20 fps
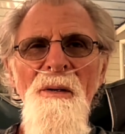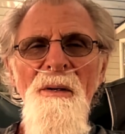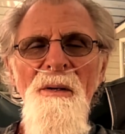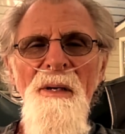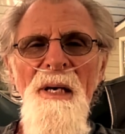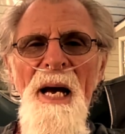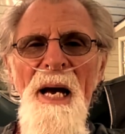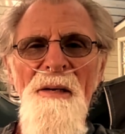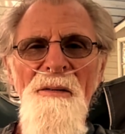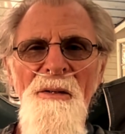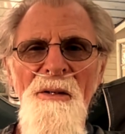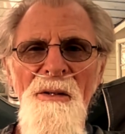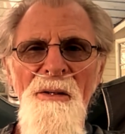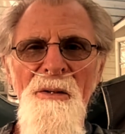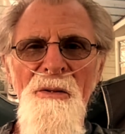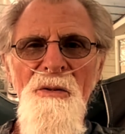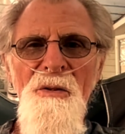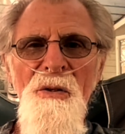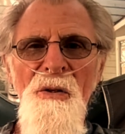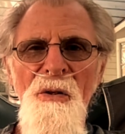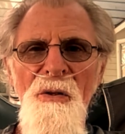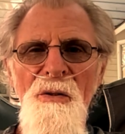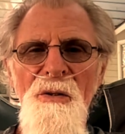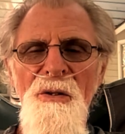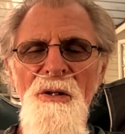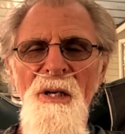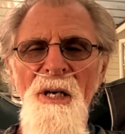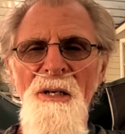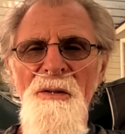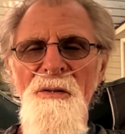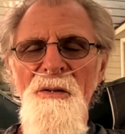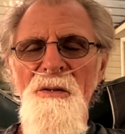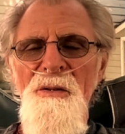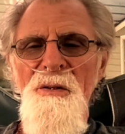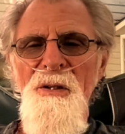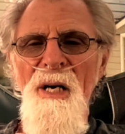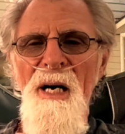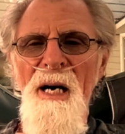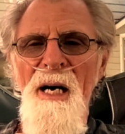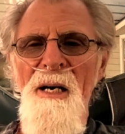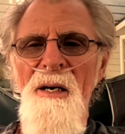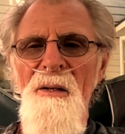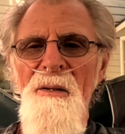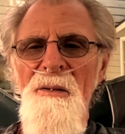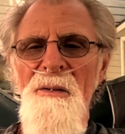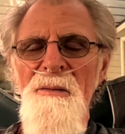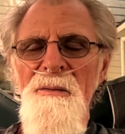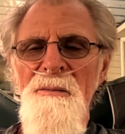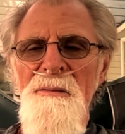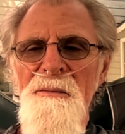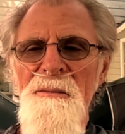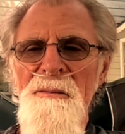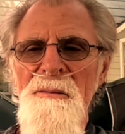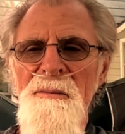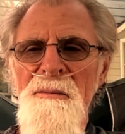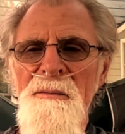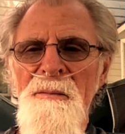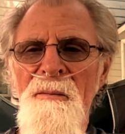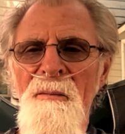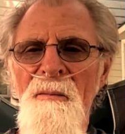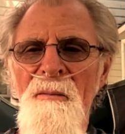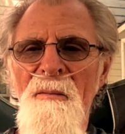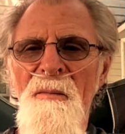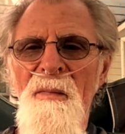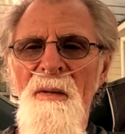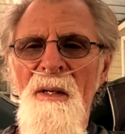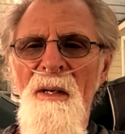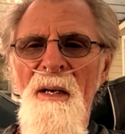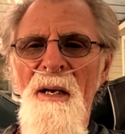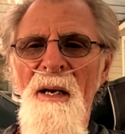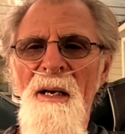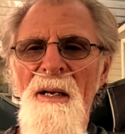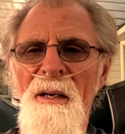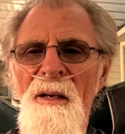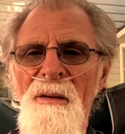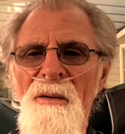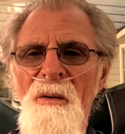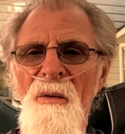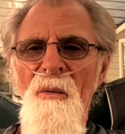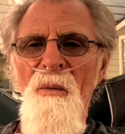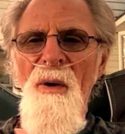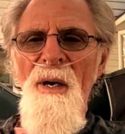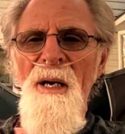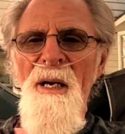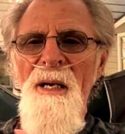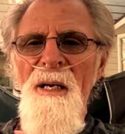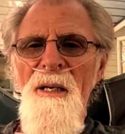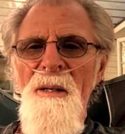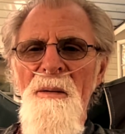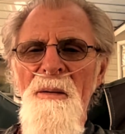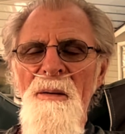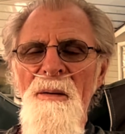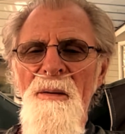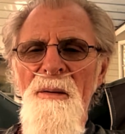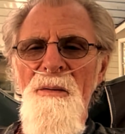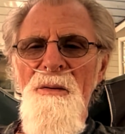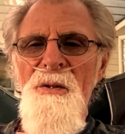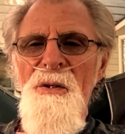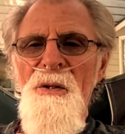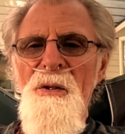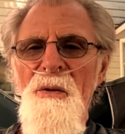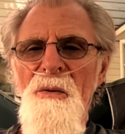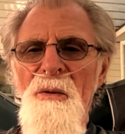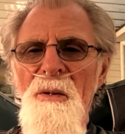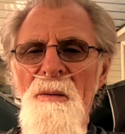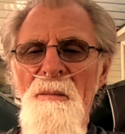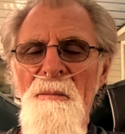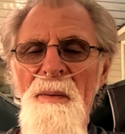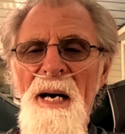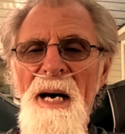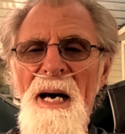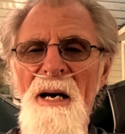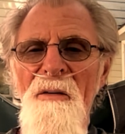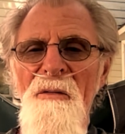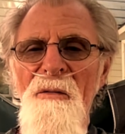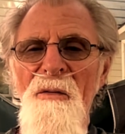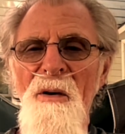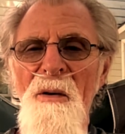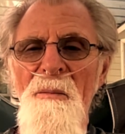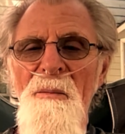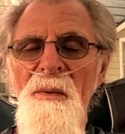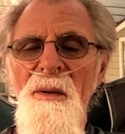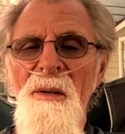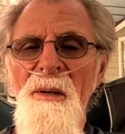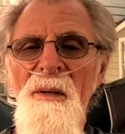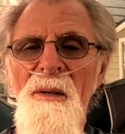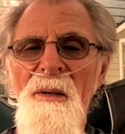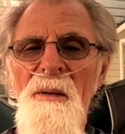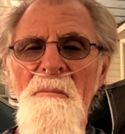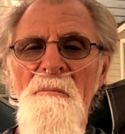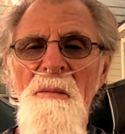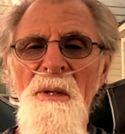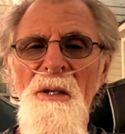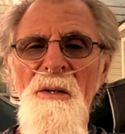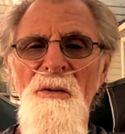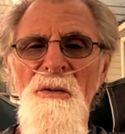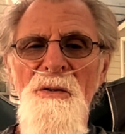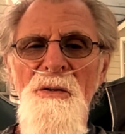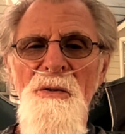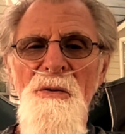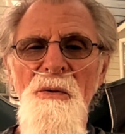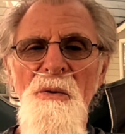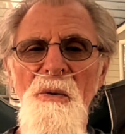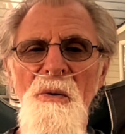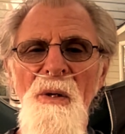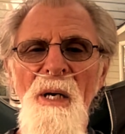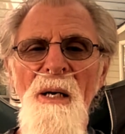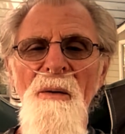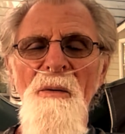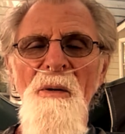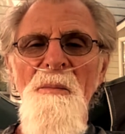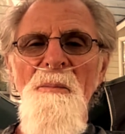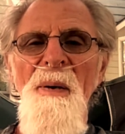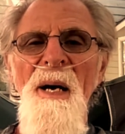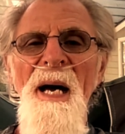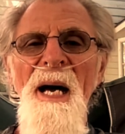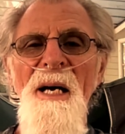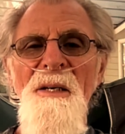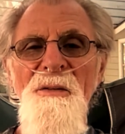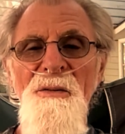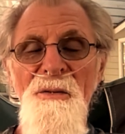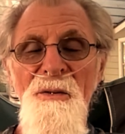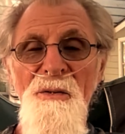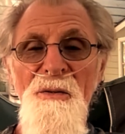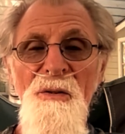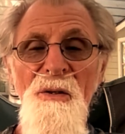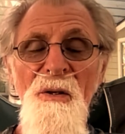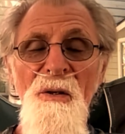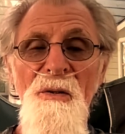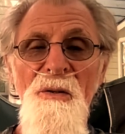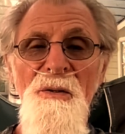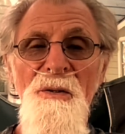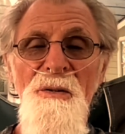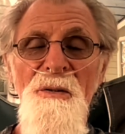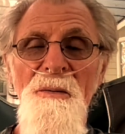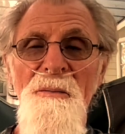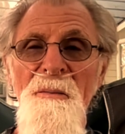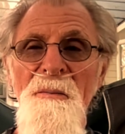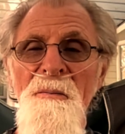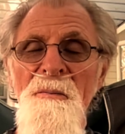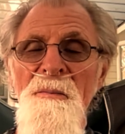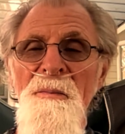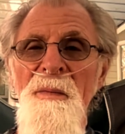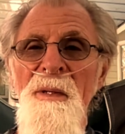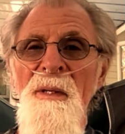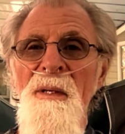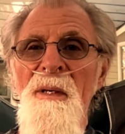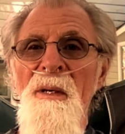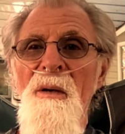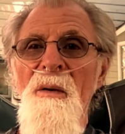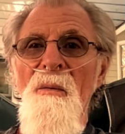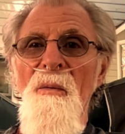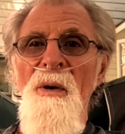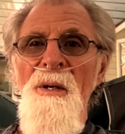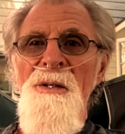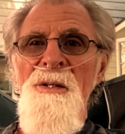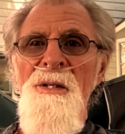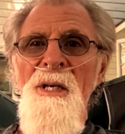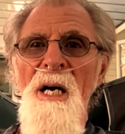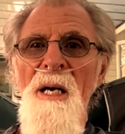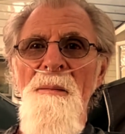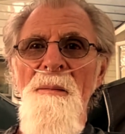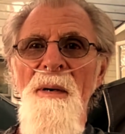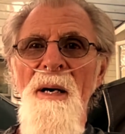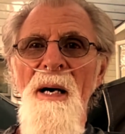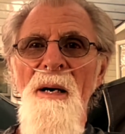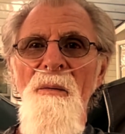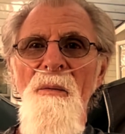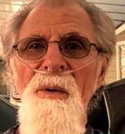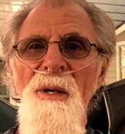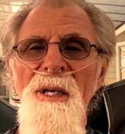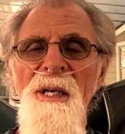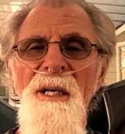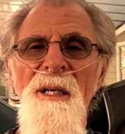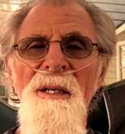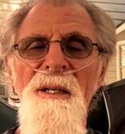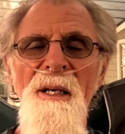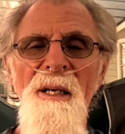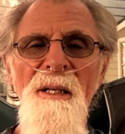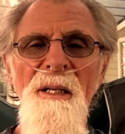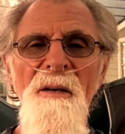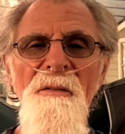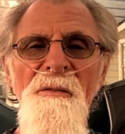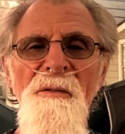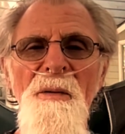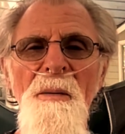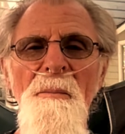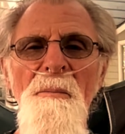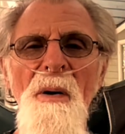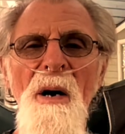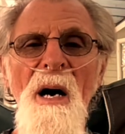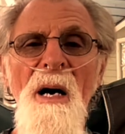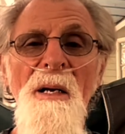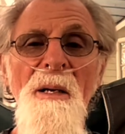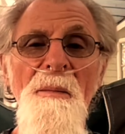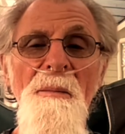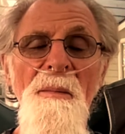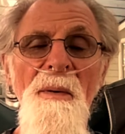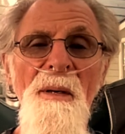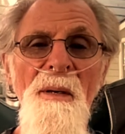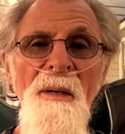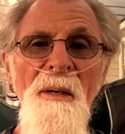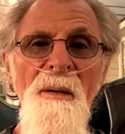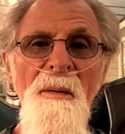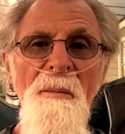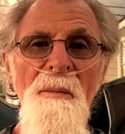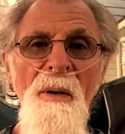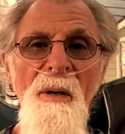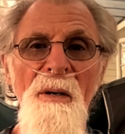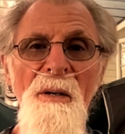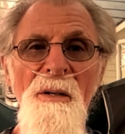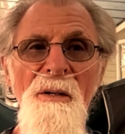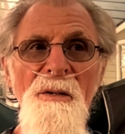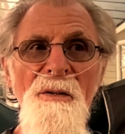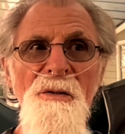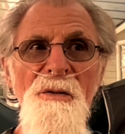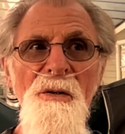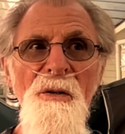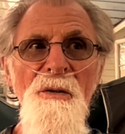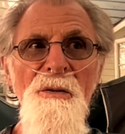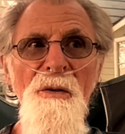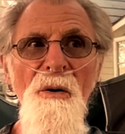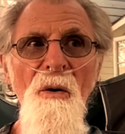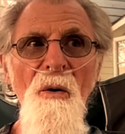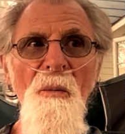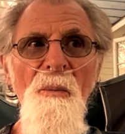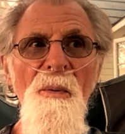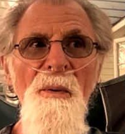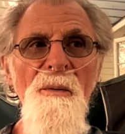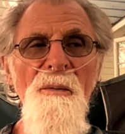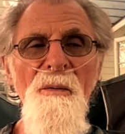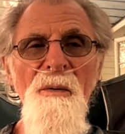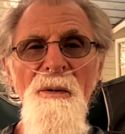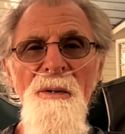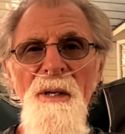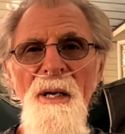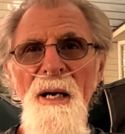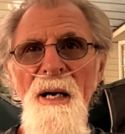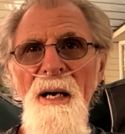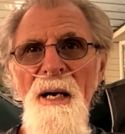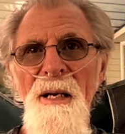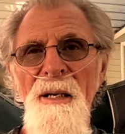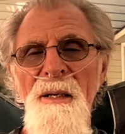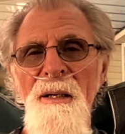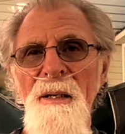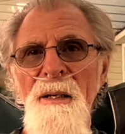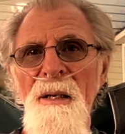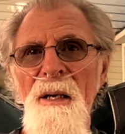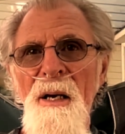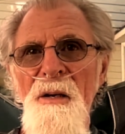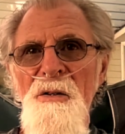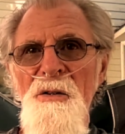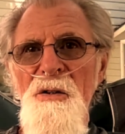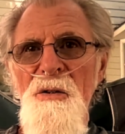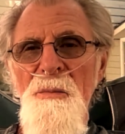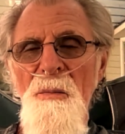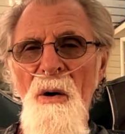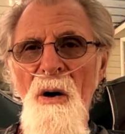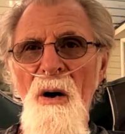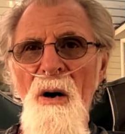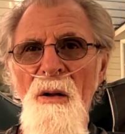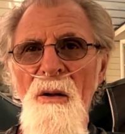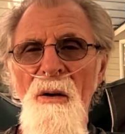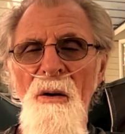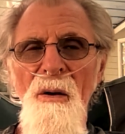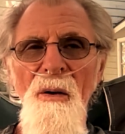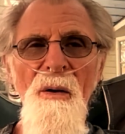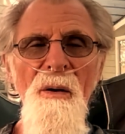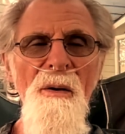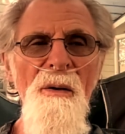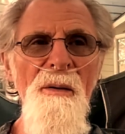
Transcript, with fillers: Catholic Church as a child. And on the way in, to and back from middle school, I would pass the church. One time I went in, they left the bottom part of the church open where they had a smaller